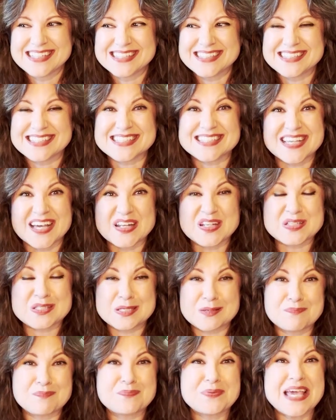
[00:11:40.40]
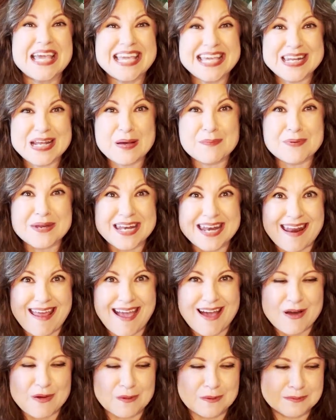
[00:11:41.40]
decided to pick it up
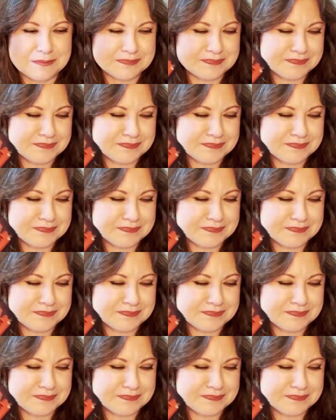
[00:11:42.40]
now.